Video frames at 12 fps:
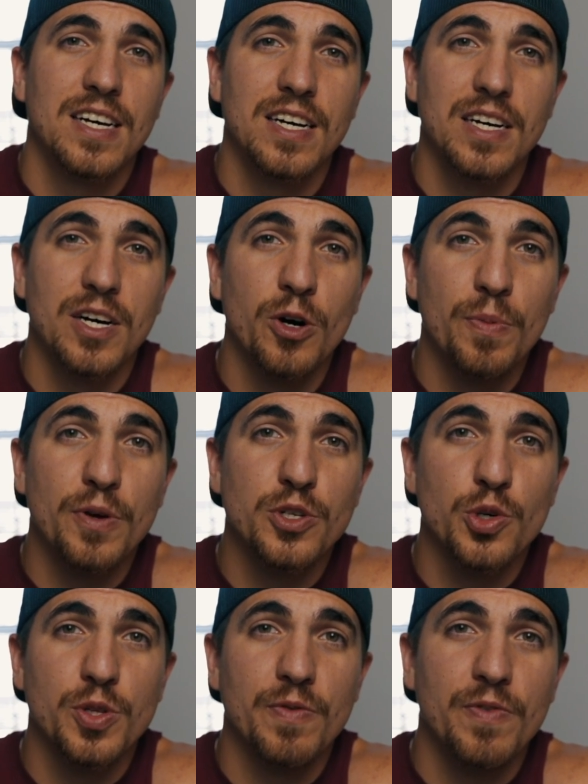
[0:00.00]
I uh, hope you
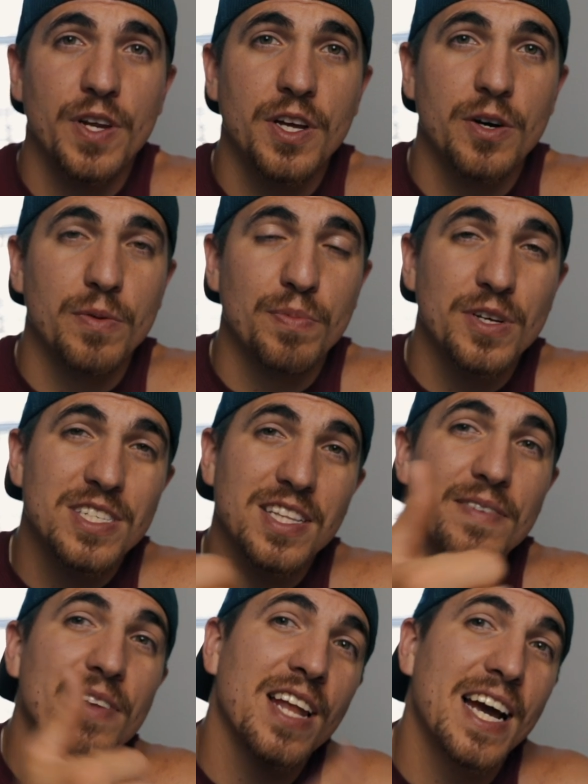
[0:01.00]
enjoyed the video. Please
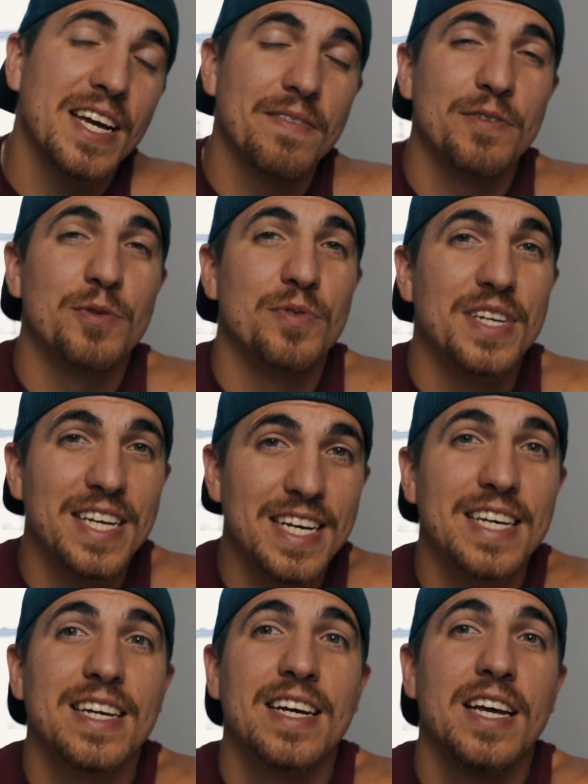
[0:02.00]
leave a like if you
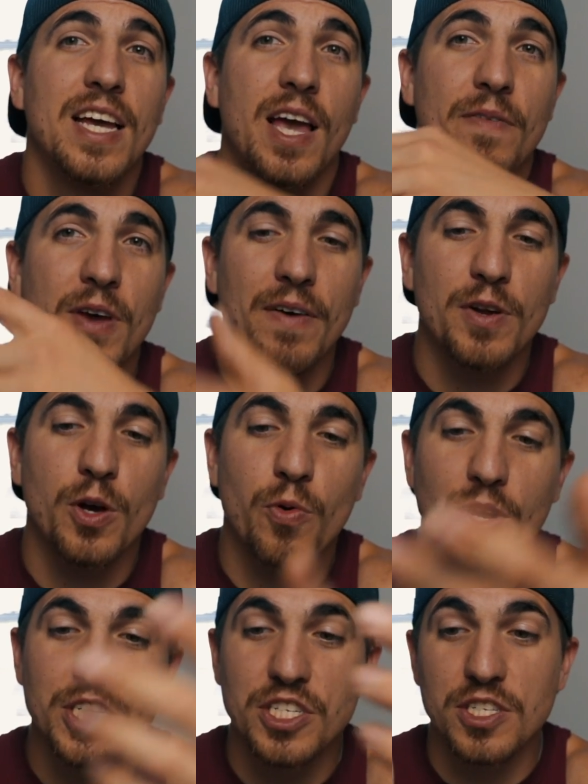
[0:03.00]
did. If you have any
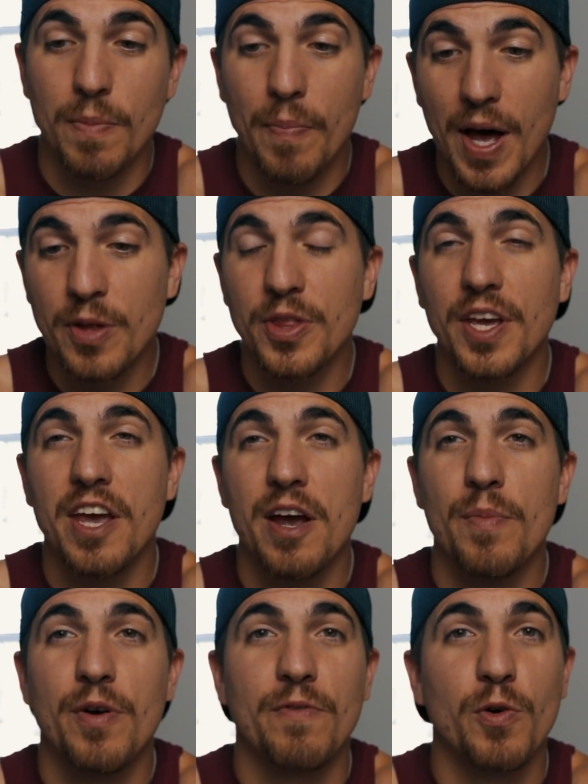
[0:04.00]
questions about the
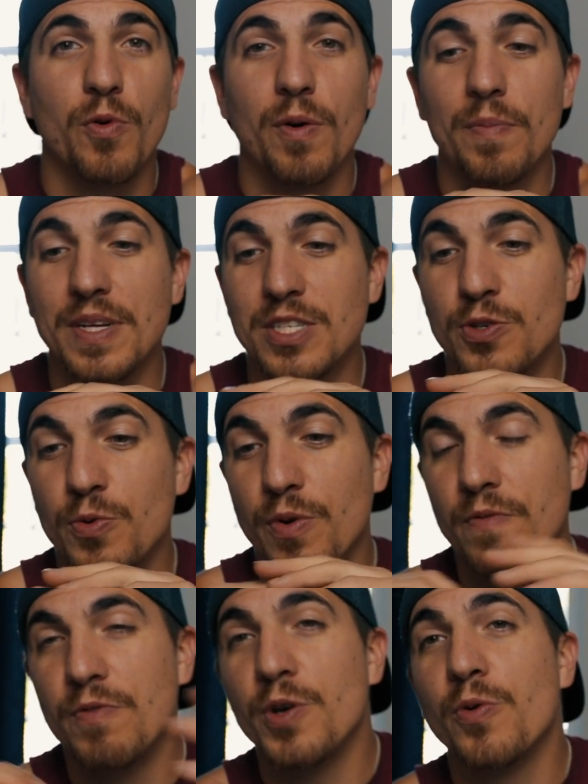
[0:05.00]
camera, if you want me to
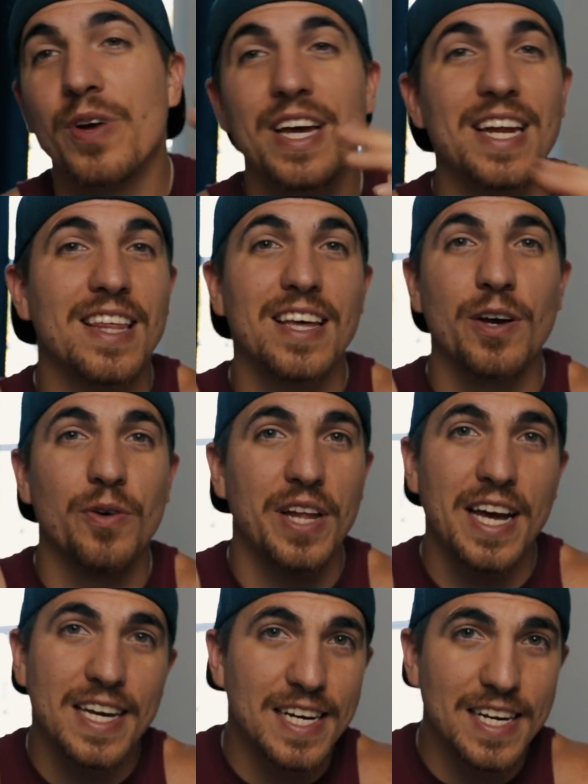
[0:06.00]
review anything on
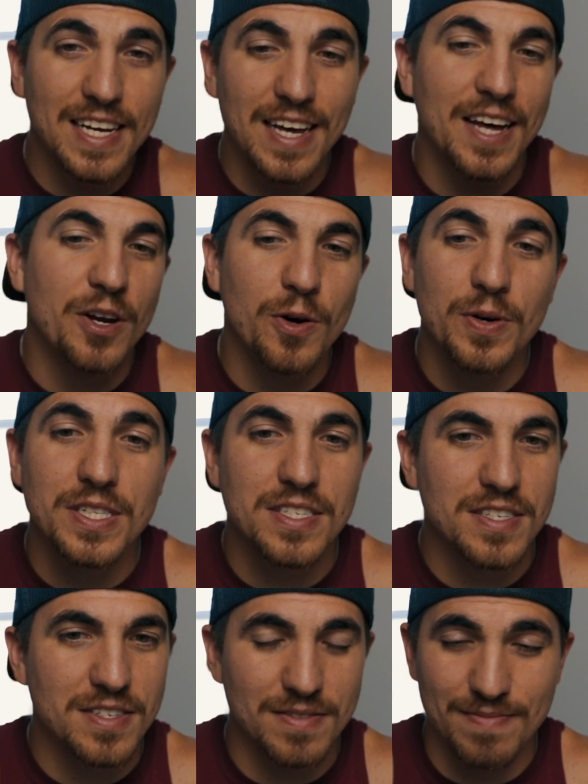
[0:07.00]
the 80D, I know
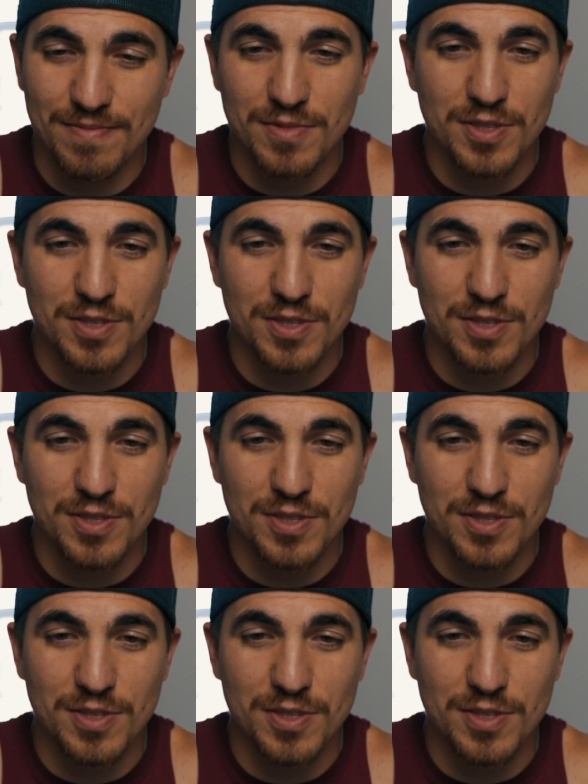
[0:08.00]
it's